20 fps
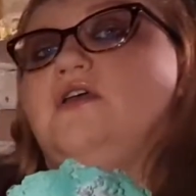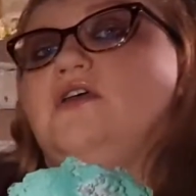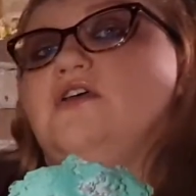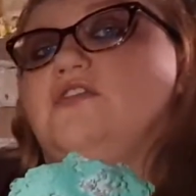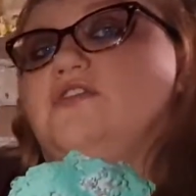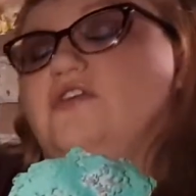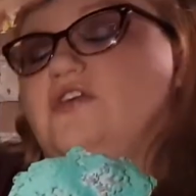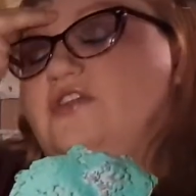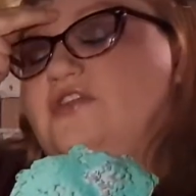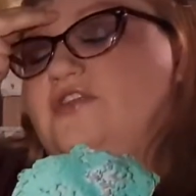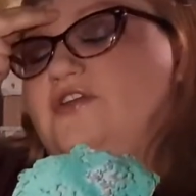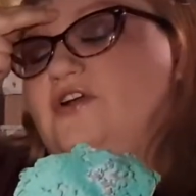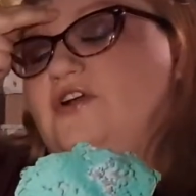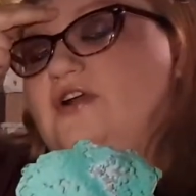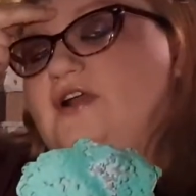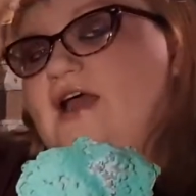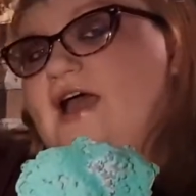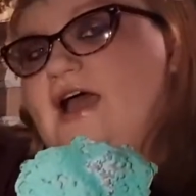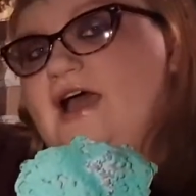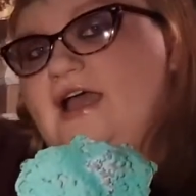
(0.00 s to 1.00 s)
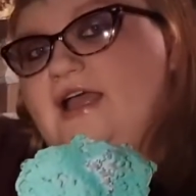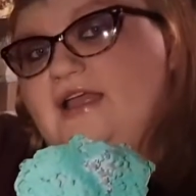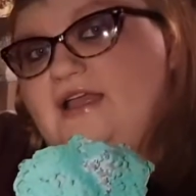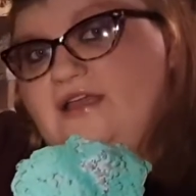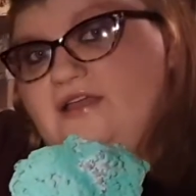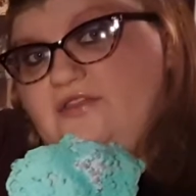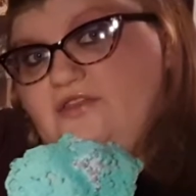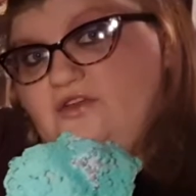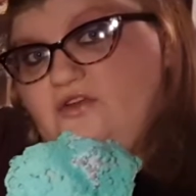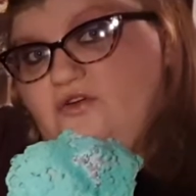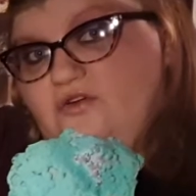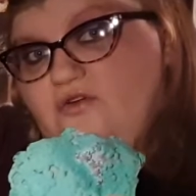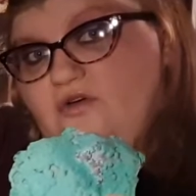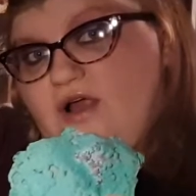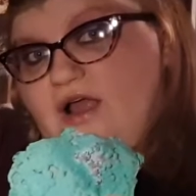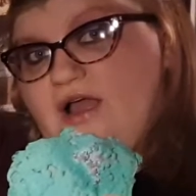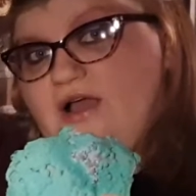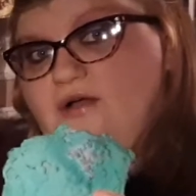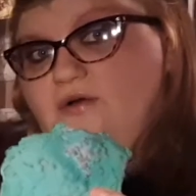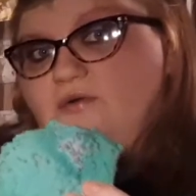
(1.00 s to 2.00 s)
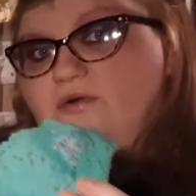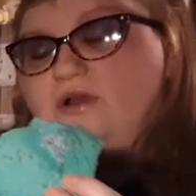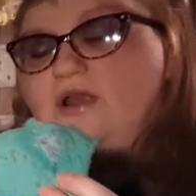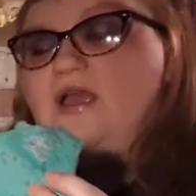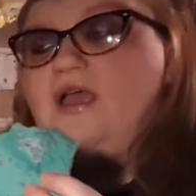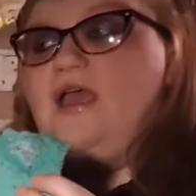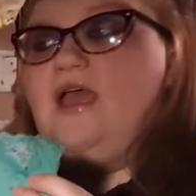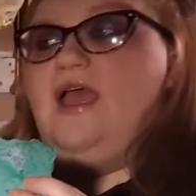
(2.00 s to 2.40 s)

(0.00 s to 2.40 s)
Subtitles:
the third eye, and the crown.